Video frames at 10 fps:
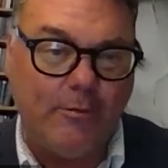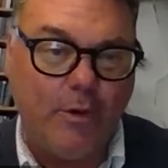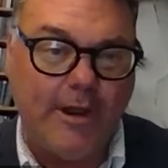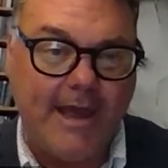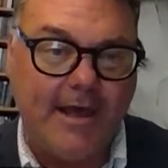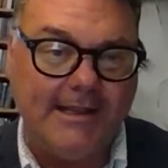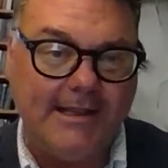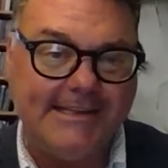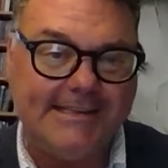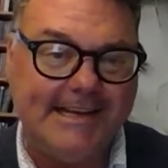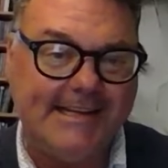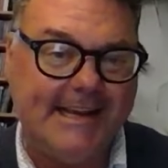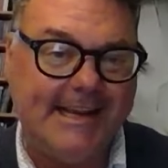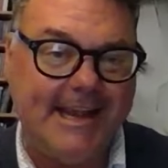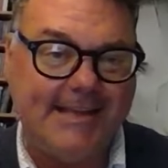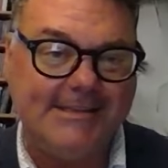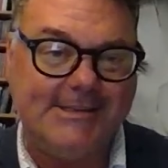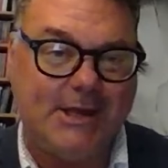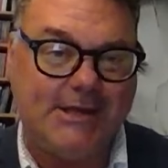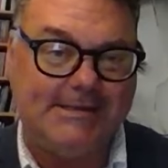Royal in Sydney has
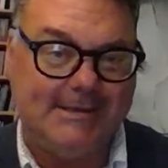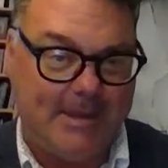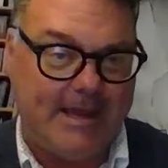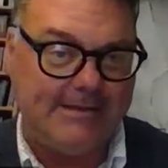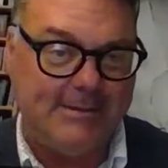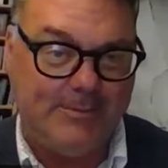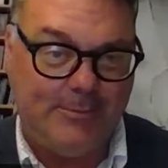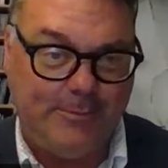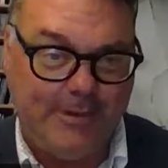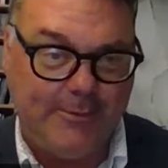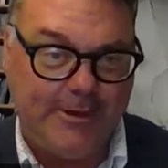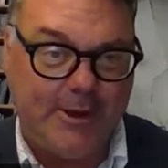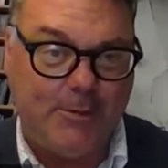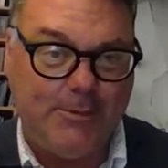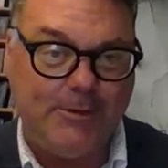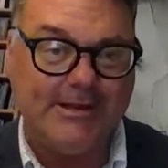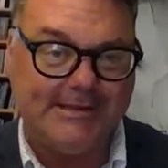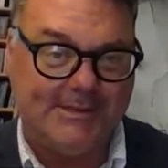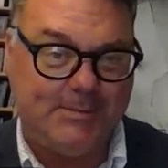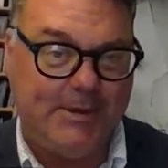just about to be reopened
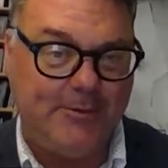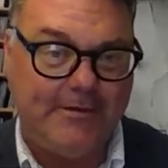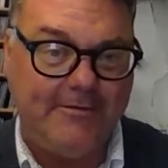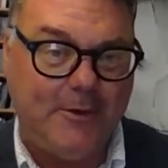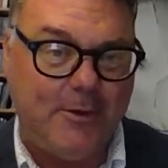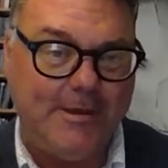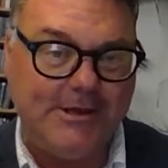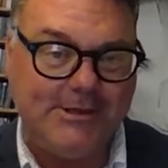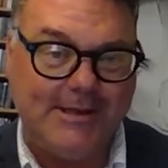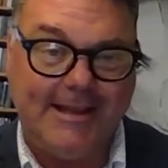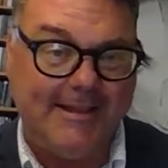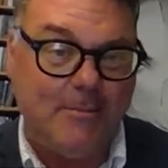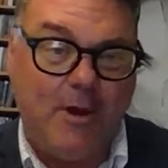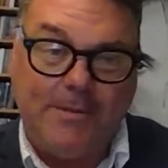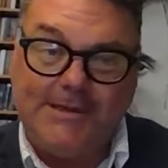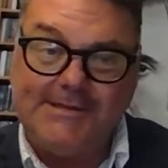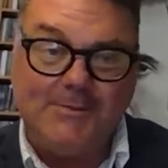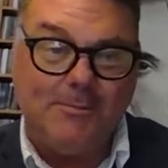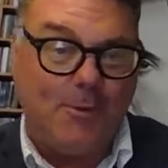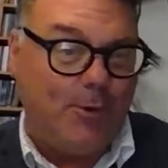because it's been refurbished. Uh, there might yeah. be
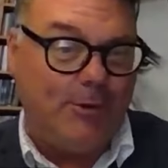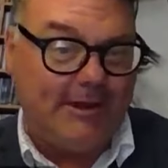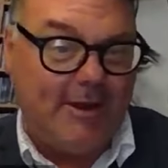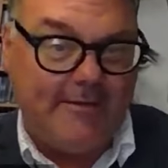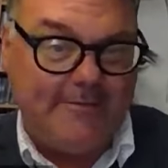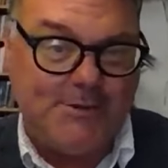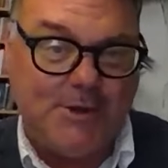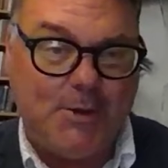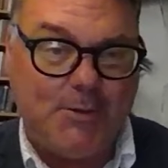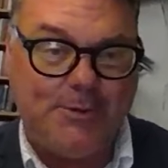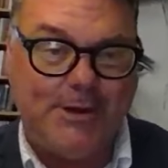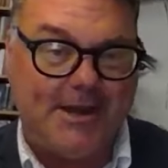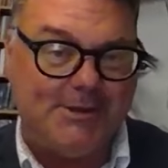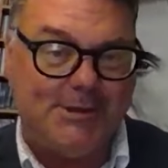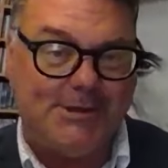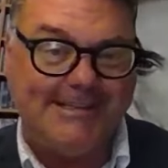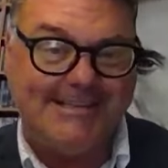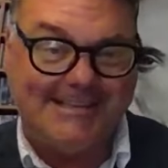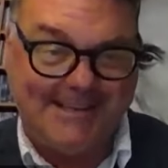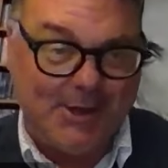some more live show
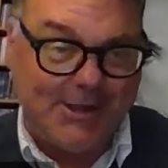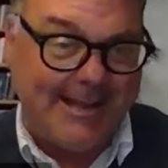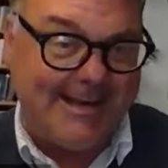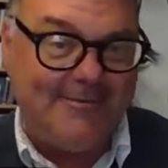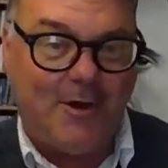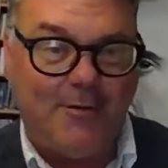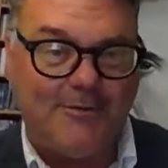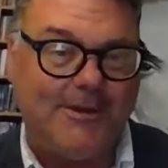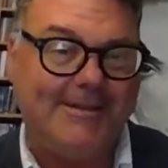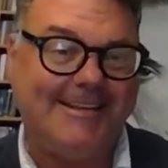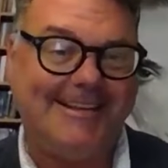productions you can get involved with.